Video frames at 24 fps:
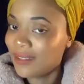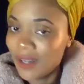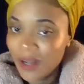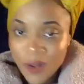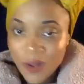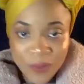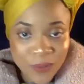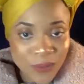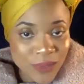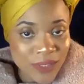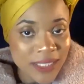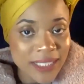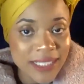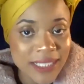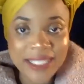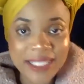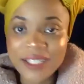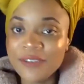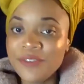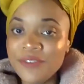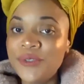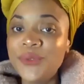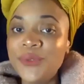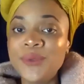Only
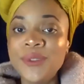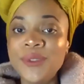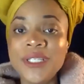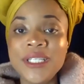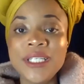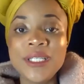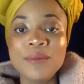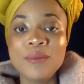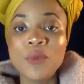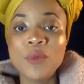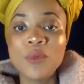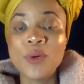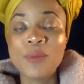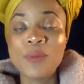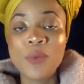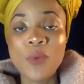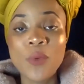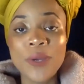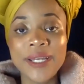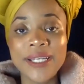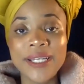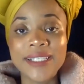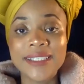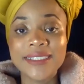if you need more
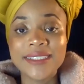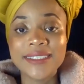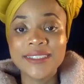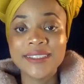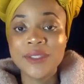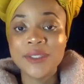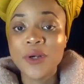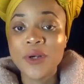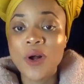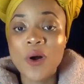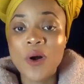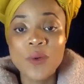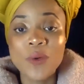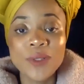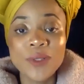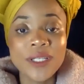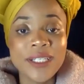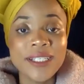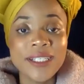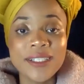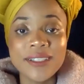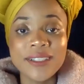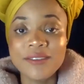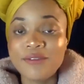points. You're
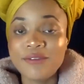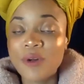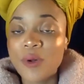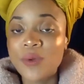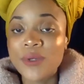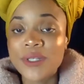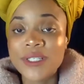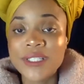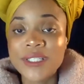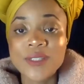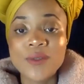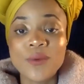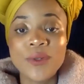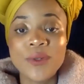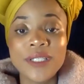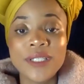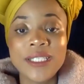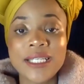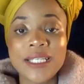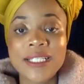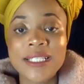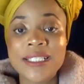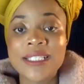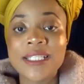only focused on
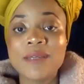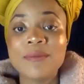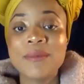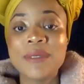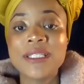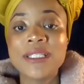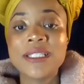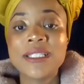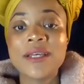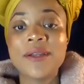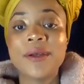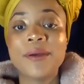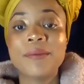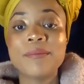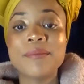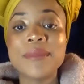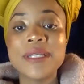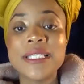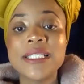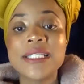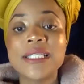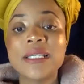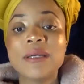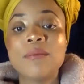the exhibits that are
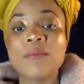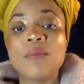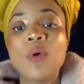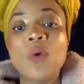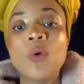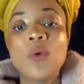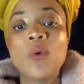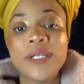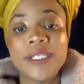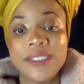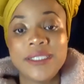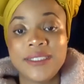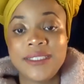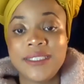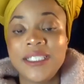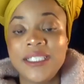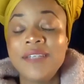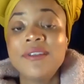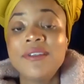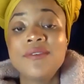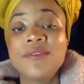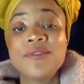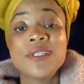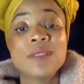missing points.
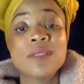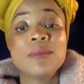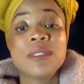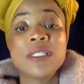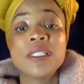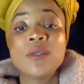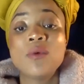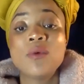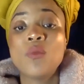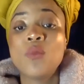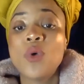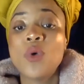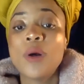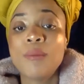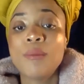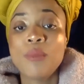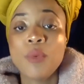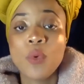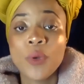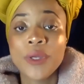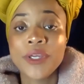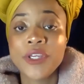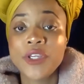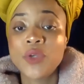Even if it's missing 1
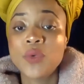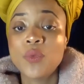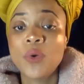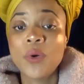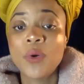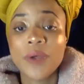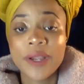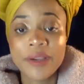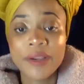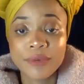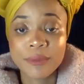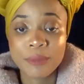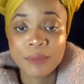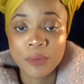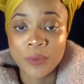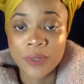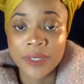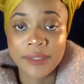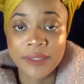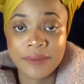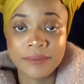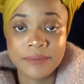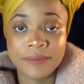point, you want every point.